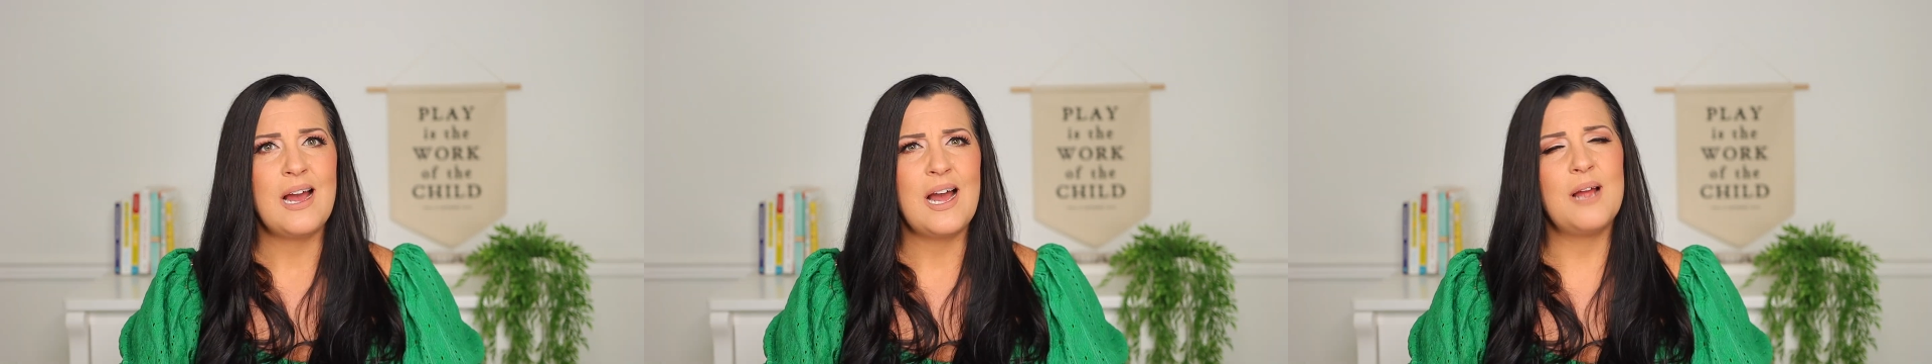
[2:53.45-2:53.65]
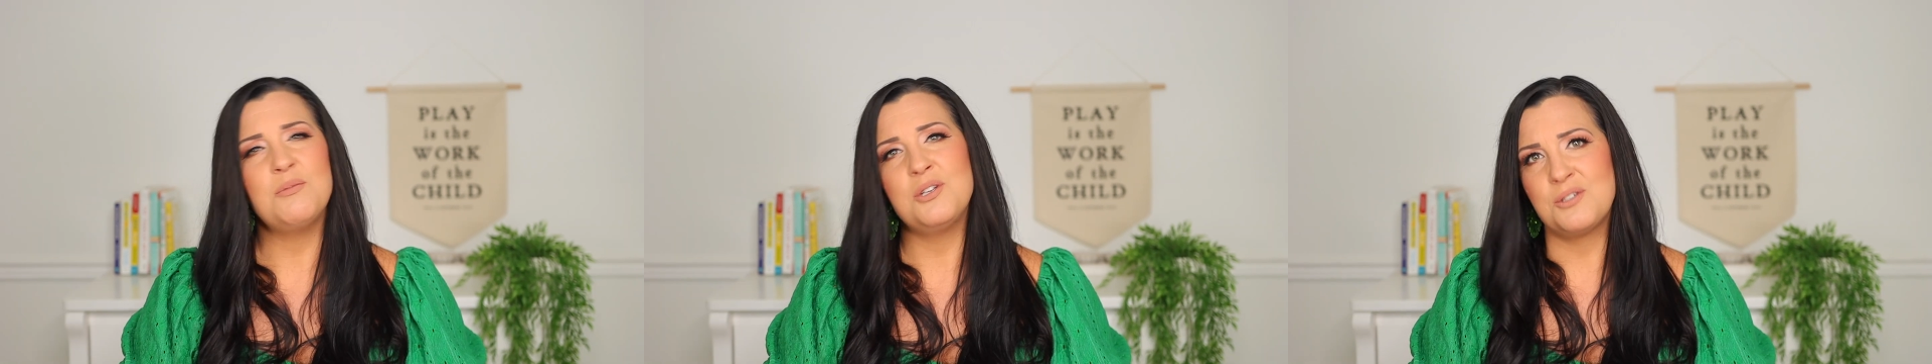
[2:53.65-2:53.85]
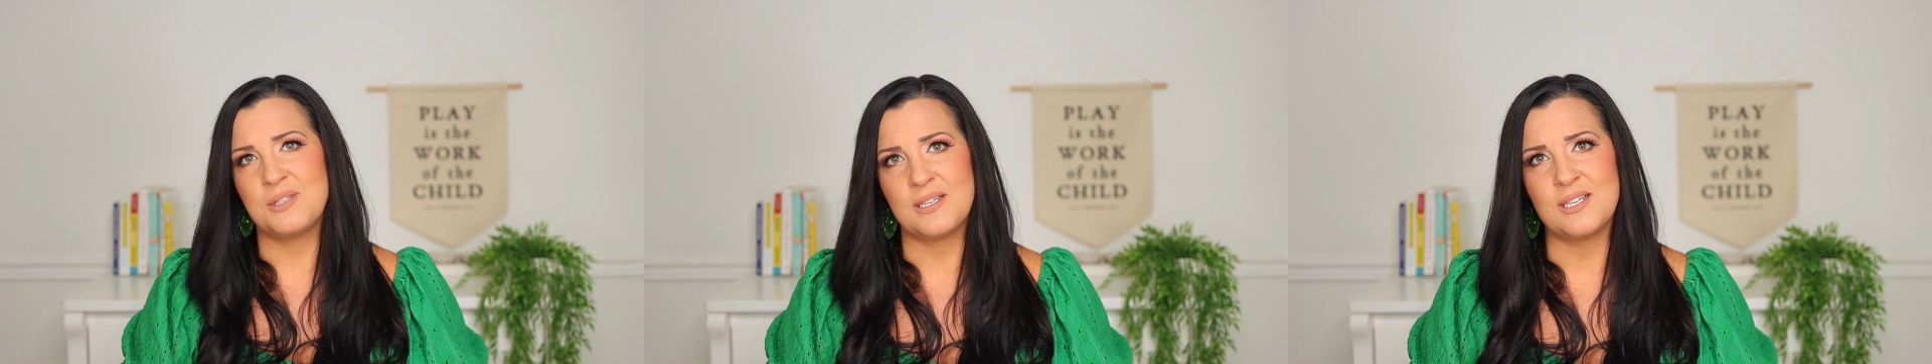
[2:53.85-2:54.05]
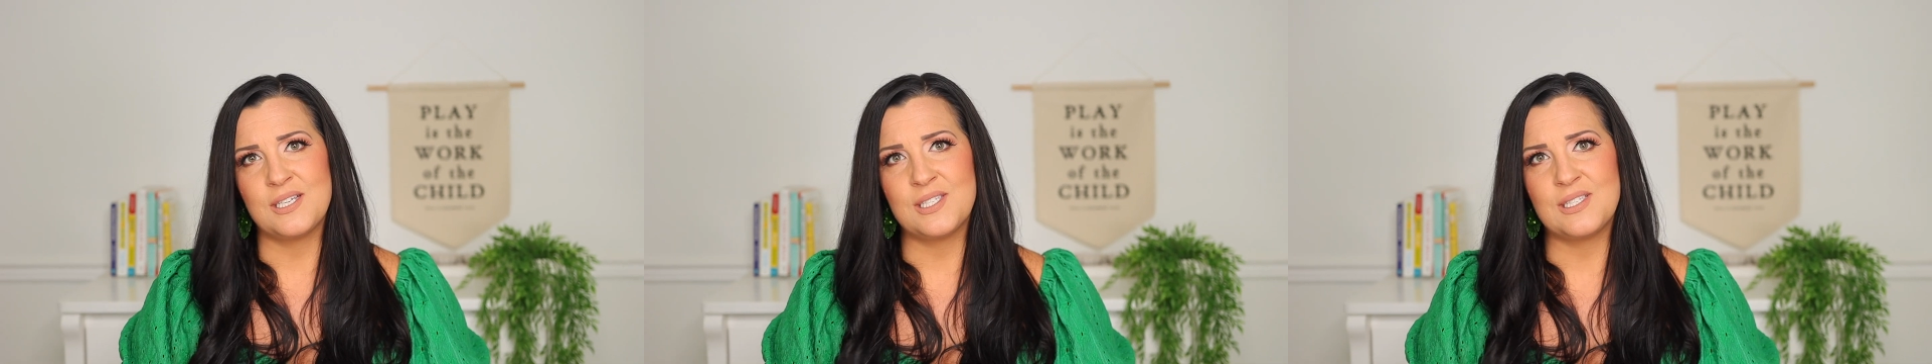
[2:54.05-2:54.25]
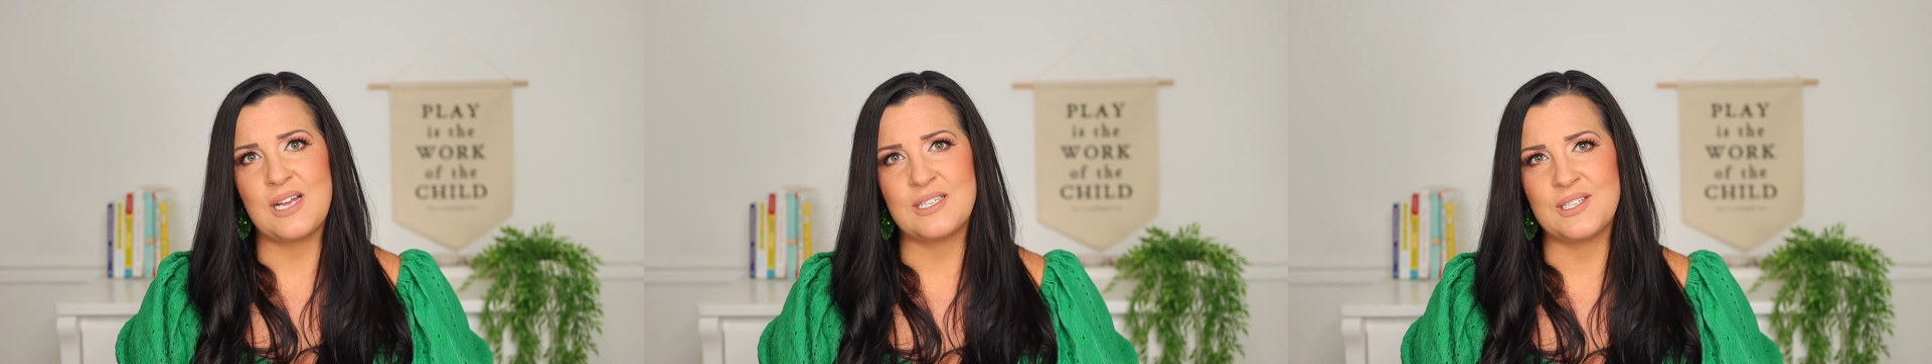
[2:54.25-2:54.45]
I'm using
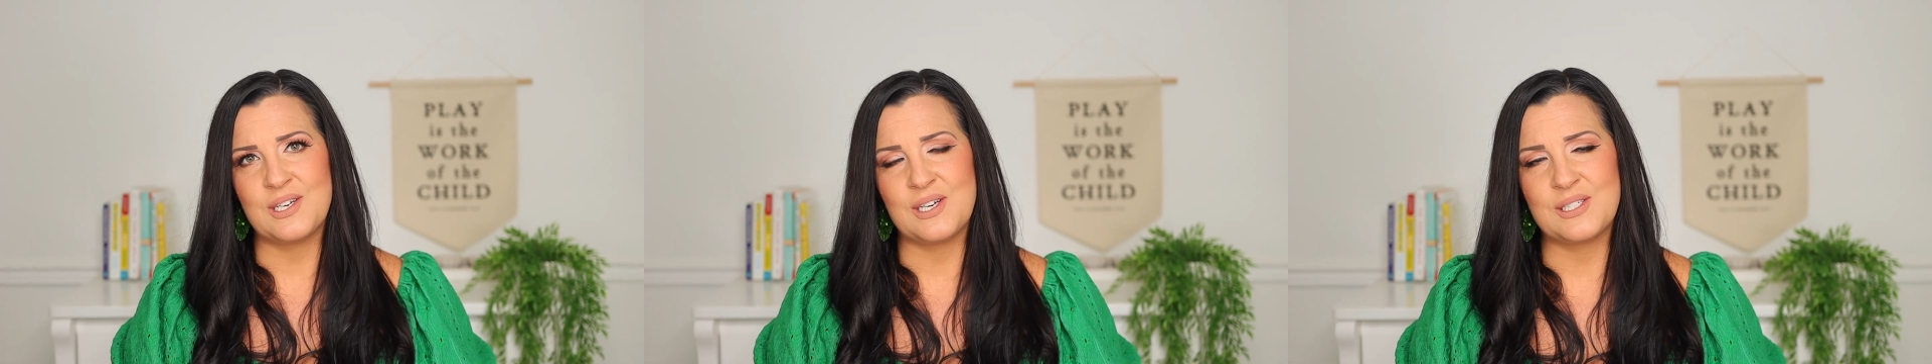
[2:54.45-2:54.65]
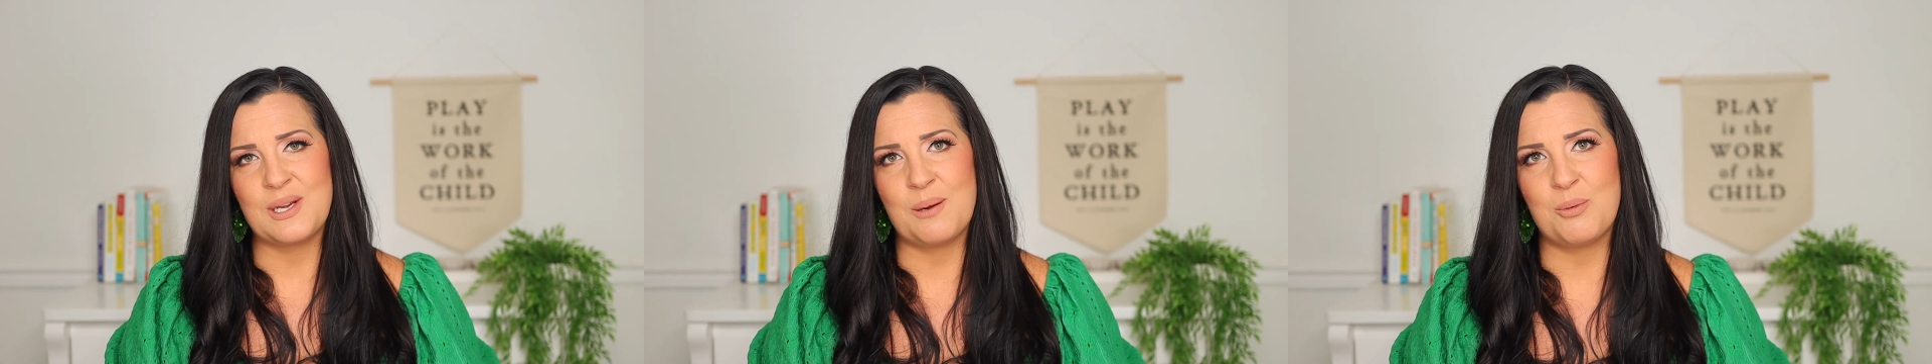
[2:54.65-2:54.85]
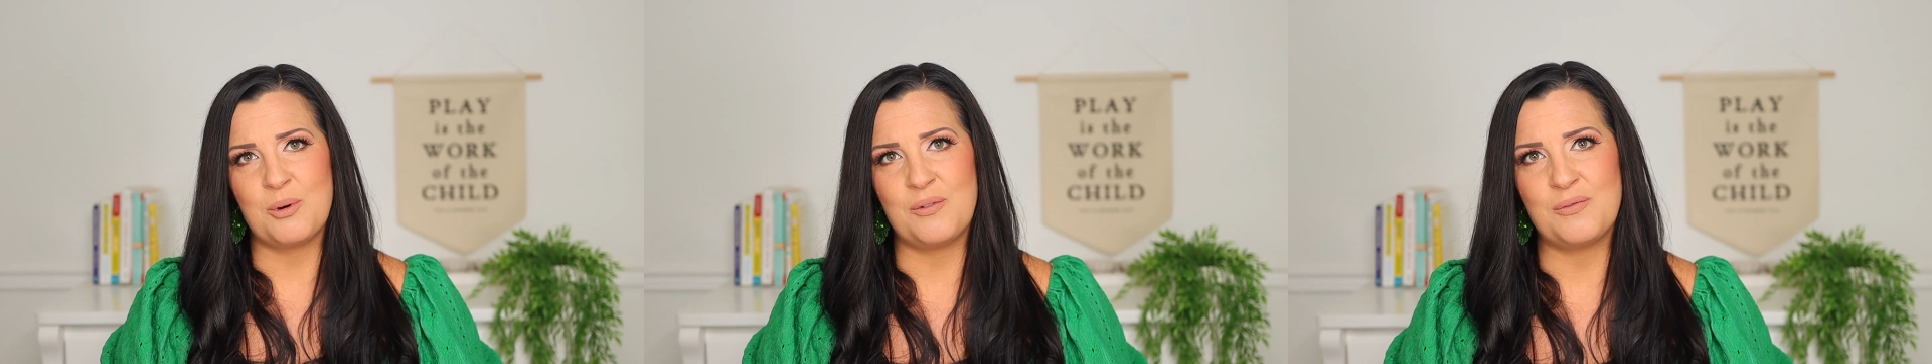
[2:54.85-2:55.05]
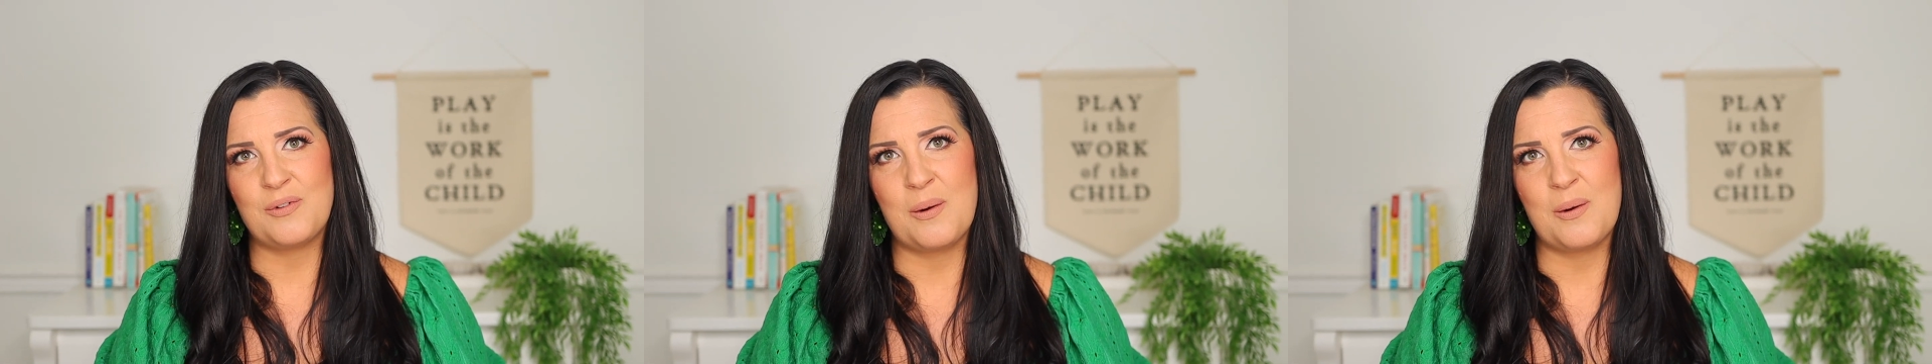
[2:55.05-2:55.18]
this as an example